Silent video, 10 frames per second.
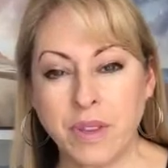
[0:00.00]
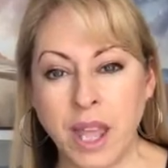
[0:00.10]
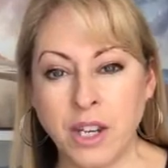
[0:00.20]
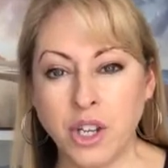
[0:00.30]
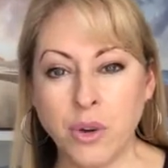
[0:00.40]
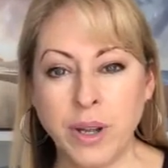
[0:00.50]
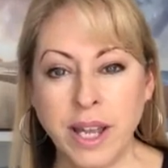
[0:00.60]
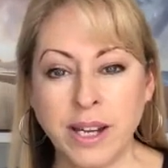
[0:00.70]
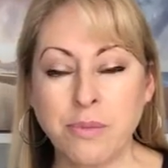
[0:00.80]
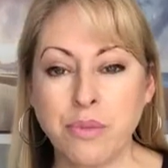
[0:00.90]
And go
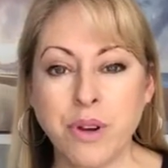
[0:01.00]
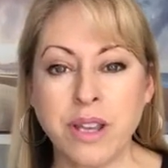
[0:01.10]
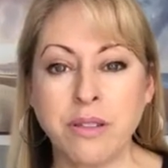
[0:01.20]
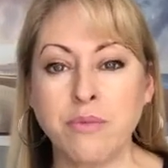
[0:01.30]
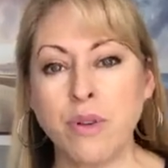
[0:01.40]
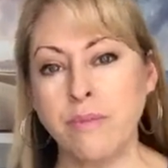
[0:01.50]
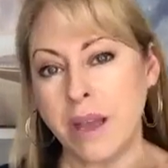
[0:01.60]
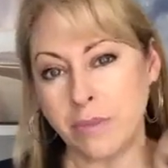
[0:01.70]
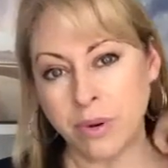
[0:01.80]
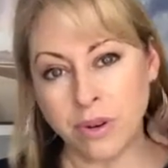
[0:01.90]
ahead and breathe.
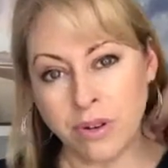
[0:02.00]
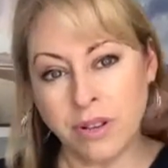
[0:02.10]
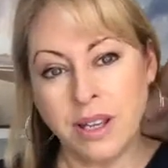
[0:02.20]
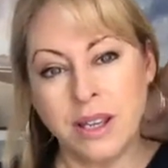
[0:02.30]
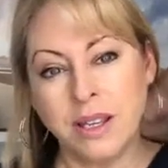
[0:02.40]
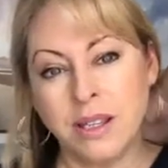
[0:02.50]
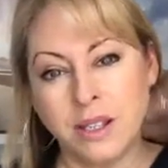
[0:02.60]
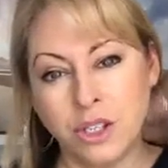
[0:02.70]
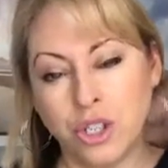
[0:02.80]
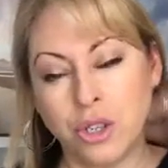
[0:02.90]
Remember
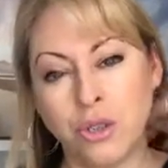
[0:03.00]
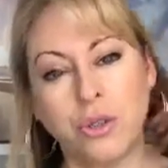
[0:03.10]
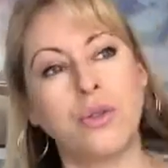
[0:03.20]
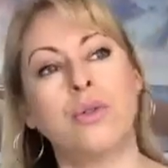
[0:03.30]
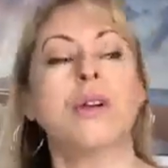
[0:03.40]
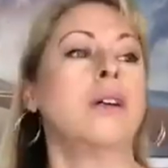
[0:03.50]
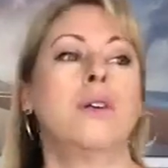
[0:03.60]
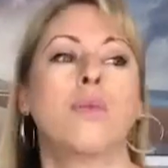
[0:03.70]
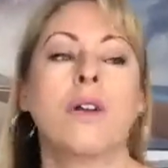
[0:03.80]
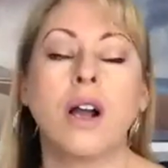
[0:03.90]

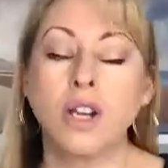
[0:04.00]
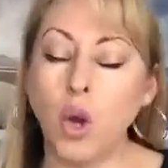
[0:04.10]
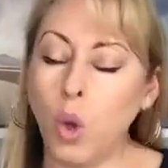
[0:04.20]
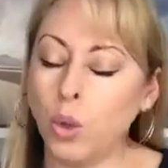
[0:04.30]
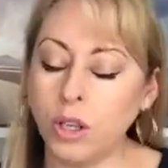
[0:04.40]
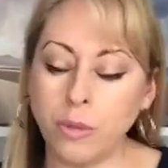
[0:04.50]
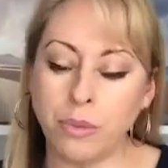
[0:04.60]
we're not going to hold our